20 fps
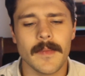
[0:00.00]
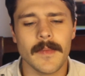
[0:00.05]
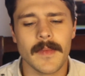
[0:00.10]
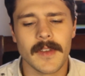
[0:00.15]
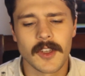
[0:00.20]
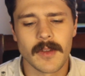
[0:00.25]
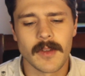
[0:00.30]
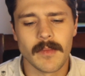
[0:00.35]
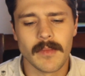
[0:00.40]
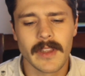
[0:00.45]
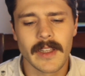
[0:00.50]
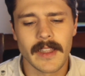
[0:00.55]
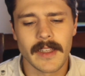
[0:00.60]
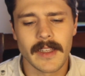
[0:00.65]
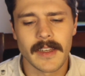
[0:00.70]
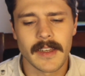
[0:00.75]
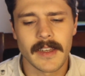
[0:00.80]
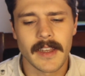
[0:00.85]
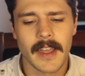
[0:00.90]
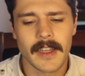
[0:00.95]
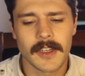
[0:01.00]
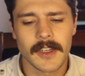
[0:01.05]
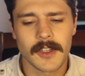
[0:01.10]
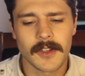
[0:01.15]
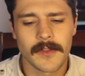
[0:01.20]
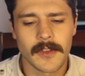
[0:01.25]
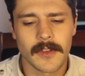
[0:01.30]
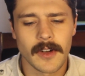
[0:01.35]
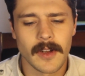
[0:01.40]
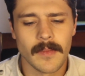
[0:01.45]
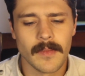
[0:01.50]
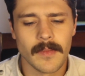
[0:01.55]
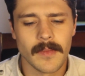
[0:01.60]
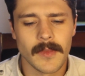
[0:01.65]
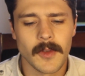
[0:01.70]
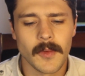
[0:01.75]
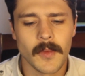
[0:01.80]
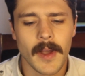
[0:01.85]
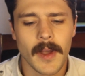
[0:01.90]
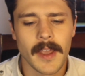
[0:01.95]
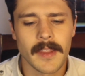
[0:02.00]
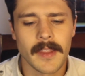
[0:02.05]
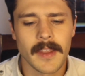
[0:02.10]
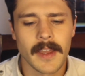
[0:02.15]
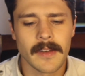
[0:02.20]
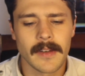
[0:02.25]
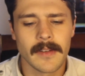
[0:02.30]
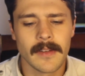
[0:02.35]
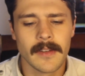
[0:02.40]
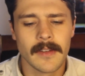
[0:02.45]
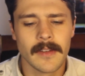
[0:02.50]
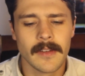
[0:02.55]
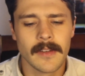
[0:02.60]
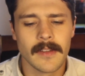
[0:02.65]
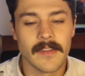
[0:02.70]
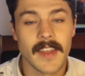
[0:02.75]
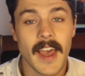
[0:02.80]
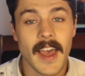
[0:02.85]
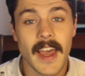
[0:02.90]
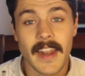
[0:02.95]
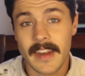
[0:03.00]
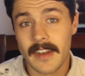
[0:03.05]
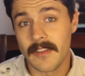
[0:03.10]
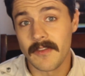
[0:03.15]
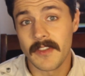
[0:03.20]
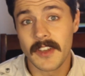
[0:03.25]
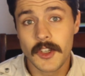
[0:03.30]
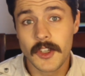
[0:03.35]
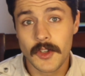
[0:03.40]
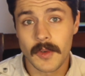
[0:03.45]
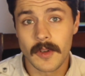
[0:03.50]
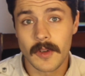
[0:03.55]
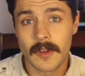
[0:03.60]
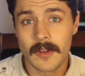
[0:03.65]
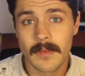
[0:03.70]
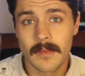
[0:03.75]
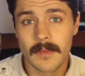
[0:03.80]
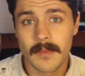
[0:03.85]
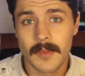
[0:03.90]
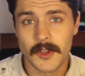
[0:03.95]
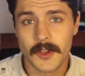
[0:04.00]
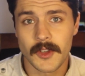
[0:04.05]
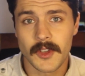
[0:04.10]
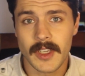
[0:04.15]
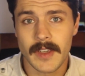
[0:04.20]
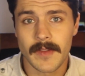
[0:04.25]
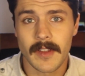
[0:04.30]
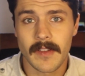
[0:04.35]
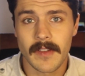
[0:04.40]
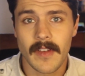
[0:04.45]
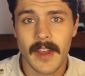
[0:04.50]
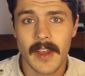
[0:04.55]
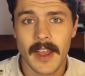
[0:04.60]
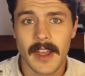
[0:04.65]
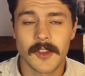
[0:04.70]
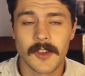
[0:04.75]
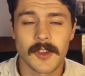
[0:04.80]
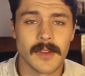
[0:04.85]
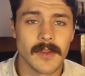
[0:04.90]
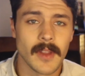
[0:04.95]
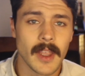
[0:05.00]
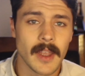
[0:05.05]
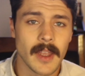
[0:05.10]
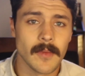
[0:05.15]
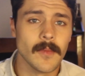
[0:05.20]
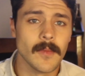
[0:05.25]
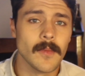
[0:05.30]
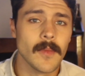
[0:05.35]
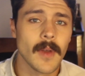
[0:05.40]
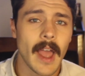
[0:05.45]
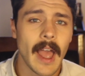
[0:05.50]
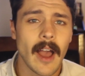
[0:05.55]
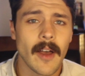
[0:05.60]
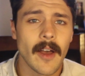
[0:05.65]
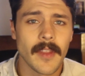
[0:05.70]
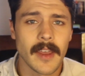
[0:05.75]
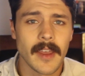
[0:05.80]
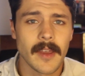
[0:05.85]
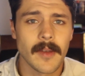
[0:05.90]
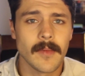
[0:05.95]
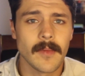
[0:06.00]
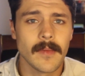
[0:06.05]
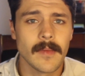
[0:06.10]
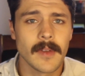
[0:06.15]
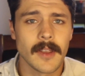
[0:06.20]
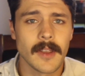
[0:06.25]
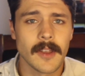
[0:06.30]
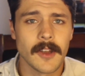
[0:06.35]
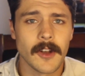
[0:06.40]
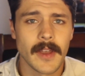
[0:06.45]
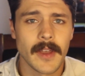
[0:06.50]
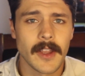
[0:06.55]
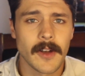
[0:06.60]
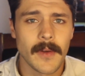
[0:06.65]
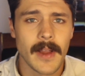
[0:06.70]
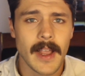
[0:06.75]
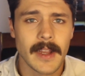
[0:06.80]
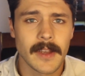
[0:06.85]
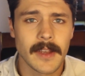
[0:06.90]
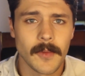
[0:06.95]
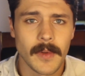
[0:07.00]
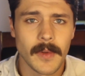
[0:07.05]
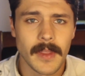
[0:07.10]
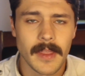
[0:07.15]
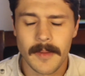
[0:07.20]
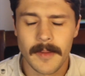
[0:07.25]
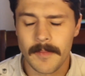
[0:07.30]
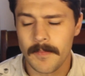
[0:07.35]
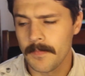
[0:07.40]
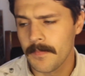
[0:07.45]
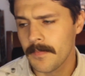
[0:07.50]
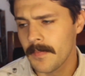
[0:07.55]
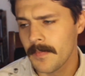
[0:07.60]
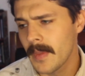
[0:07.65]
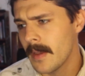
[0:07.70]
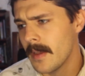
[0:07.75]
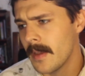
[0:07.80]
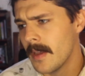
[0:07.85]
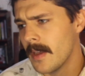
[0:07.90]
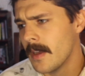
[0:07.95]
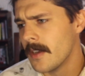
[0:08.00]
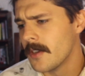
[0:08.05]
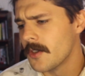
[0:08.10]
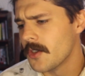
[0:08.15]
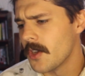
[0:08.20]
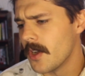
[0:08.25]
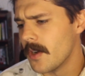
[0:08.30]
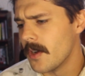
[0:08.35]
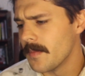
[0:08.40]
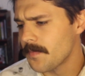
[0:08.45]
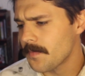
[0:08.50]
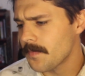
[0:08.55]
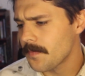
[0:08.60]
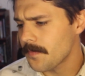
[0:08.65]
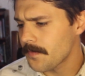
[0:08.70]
is completely detached from the way that that individual perceived the facts and how they, interacted with them. So,